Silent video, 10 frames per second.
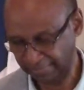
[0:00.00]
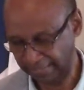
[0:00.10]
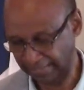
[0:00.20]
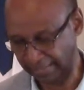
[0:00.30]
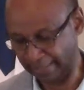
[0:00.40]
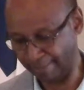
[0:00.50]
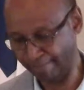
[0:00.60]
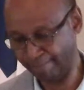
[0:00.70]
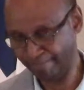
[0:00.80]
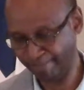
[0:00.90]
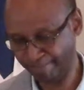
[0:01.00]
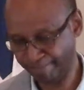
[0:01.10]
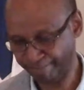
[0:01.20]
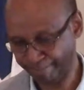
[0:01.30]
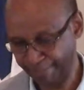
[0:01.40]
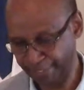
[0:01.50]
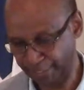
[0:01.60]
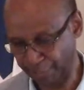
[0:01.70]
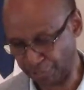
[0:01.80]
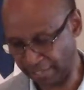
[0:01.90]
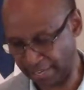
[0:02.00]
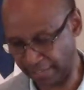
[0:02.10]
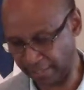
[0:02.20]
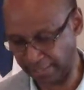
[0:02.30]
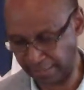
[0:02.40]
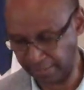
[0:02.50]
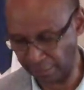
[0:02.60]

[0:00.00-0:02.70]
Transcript: Um, just like the, the